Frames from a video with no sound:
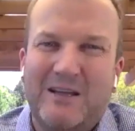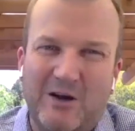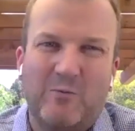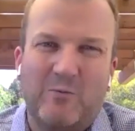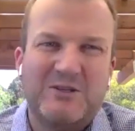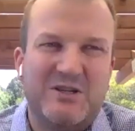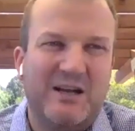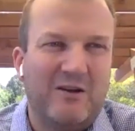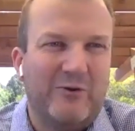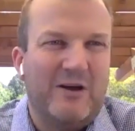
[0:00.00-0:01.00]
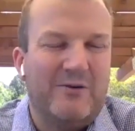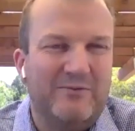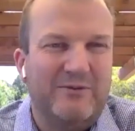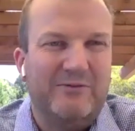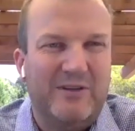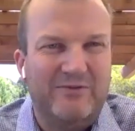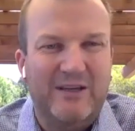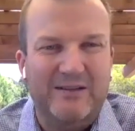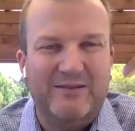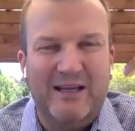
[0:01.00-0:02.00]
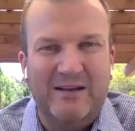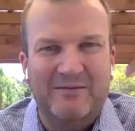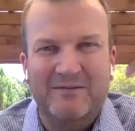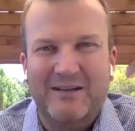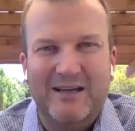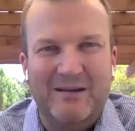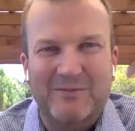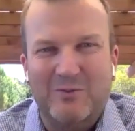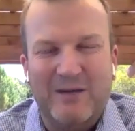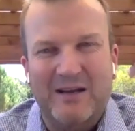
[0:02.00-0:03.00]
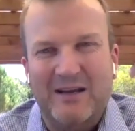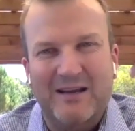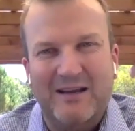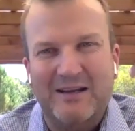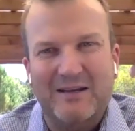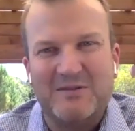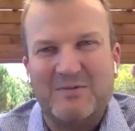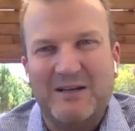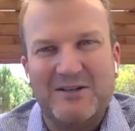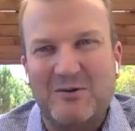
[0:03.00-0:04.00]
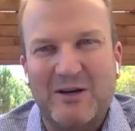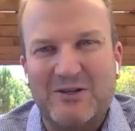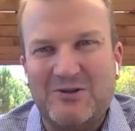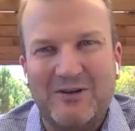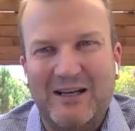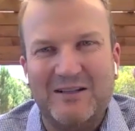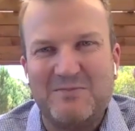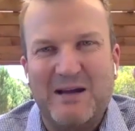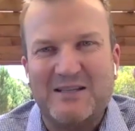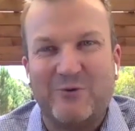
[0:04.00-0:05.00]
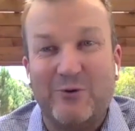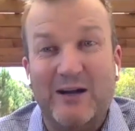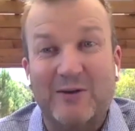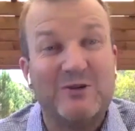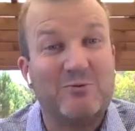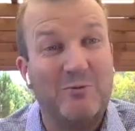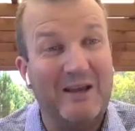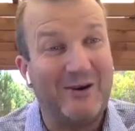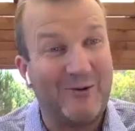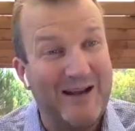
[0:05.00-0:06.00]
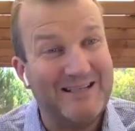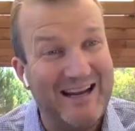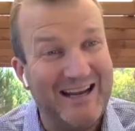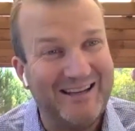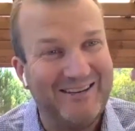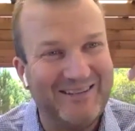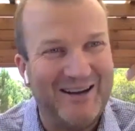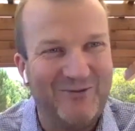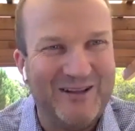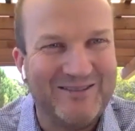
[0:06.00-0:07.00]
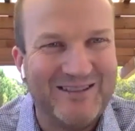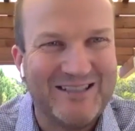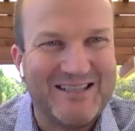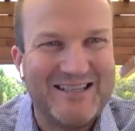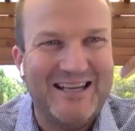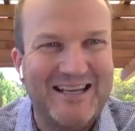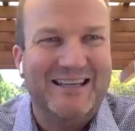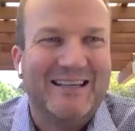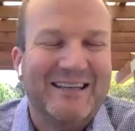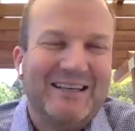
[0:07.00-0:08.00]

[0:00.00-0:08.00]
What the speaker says: Once you're getting over 150 feet, then you'll be ending up spending so much on getting this massive crane, which would be a great day and a fun thing to see.